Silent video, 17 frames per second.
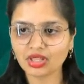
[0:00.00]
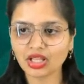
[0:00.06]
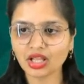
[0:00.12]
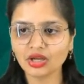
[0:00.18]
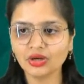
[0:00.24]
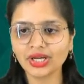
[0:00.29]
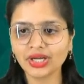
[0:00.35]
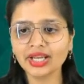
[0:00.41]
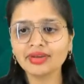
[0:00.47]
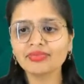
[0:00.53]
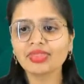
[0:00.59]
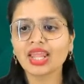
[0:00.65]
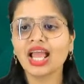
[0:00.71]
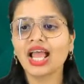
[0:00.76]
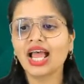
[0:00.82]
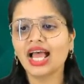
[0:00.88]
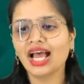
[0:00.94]
Okay,
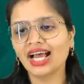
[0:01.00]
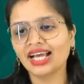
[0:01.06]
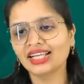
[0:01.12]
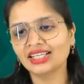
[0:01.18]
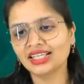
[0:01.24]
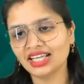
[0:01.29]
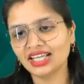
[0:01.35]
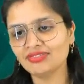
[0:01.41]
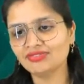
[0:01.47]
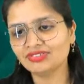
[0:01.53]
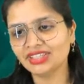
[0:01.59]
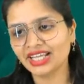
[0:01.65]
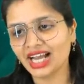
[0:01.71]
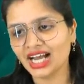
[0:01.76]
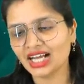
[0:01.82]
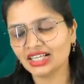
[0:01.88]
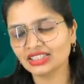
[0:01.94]
and if they
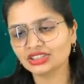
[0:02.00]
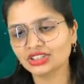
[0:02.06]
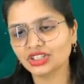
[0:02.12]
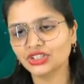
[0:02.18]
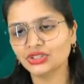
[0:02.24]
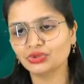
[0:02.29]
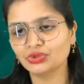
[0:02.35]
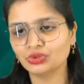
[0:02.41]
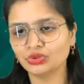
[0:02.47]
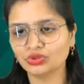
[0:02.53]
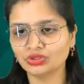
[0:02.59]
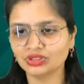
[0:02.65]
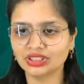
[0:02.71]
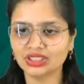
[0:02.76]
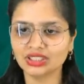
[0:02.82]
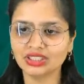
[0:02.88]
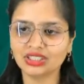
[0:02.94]
ask you
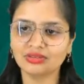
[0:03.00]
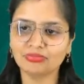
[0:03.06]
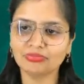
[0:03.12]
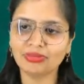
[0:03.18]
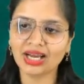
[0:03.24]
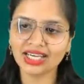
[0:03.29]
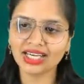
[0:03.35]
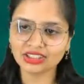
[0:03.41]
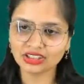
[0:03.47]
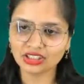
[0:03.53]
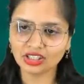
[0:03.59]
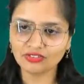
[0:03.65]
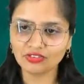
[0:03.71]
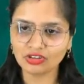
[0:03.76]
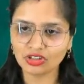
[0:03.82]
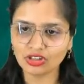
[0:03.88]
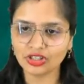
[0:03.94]
the match the
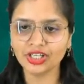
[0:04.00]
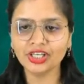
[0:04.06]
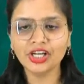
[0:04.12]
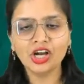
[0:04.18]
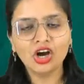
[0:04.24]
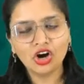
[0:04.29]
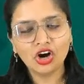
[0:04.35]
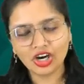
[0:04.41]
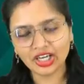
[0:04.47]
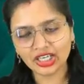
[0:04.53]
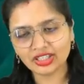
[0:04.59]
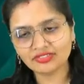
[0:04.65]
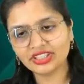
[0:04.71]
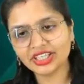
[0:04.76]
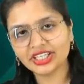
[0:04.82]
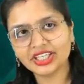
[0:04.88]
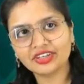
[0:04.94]
following, or if
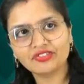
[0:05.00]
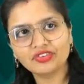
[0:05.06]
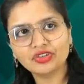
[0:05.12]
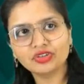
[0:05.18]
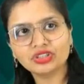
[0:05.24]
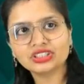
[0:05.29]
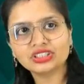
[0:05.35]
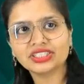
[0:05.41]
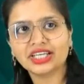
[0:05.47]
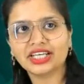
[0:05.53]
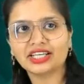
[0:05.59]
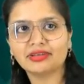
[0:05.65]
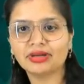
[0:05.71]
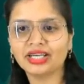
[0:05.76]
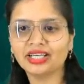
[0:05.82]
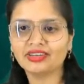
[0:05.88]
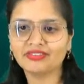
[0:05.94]
they give you in
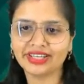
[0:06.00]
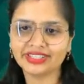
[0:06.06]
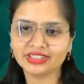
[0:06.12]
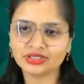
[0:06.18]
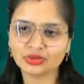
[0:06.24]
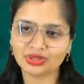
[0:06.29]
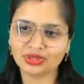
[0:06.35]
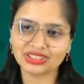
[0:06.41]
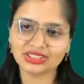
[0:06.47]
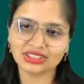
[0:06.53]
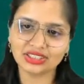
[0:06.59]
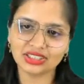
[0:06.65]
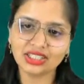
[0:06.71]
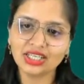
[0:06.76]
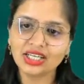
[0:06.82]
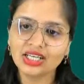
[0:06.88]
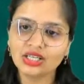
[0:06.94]
statement wise
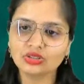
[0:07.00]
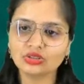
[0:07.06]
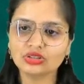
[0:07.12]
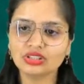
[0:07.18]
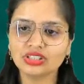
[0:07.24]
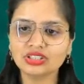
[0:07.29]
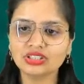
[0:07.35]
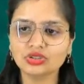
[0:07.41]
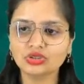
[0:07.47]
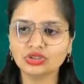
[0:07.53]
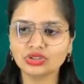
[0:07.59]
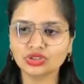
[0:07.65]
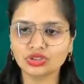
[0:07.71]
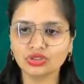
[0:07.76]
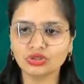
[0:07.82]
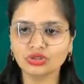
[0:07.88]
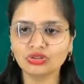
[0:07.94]
question, so this you should
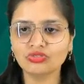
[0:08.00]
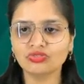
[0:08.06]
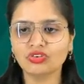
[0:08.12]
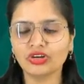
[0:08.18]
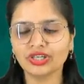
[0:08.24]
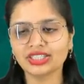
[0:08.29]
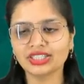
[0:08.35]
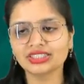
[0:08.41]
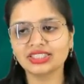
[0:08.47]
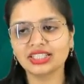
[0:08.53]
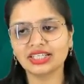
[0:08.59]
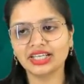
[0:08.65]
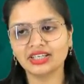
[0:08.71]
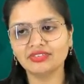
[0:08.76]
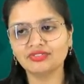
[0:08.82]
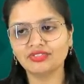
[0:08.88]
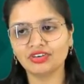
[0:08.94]
know what is the
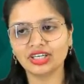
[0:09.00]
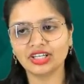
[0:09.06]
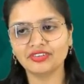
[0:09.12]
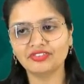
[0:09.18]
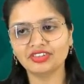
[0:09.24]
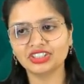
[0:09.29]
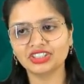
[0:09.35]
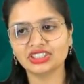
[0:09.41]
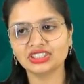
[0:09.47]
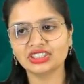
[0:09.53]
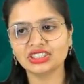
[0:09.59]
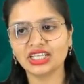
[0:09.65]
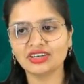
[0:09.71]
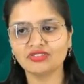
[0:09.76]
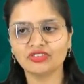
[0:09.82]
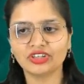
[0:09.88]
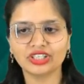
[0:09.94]
rainfall deficiency
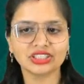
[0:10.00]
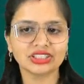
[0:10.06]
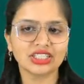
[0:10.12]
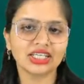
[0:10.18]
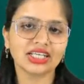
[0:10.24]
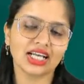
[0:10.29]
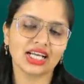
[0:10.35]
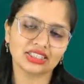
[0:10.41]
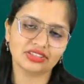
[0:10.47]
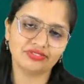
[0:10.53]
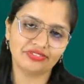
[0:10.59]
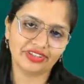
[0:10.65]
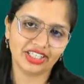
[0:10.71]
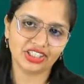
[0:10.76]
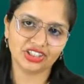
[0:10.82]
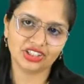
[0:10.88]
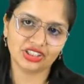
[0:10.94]
and what is the
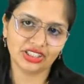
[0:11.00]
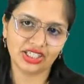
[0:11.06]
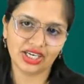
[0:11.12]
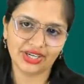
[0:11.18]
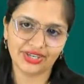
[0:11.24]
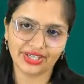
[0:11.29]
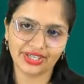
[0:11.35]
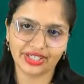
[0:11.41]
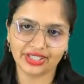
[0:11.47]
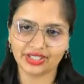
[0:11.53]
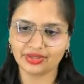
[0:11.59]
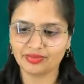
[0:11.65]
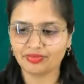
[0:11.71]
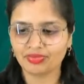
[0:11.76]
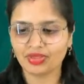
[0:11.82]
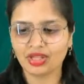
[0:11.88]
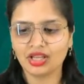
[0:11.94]
classification regarding it.
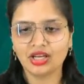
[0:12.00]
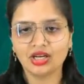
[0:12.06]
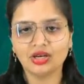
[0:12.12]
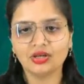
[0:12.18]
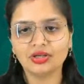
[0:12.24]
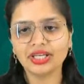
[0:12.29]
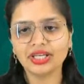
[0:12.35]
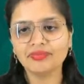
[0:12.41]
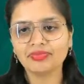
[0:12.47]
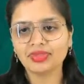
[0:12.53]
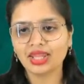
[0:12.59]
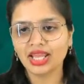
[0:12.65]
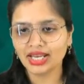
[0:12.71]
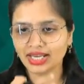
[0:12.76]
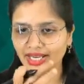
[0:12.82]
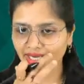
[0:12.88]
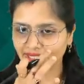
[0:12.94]
Okay,
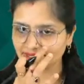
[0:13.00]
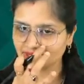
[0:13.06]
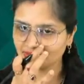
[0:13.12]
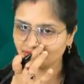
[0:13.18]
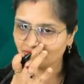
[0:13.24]
next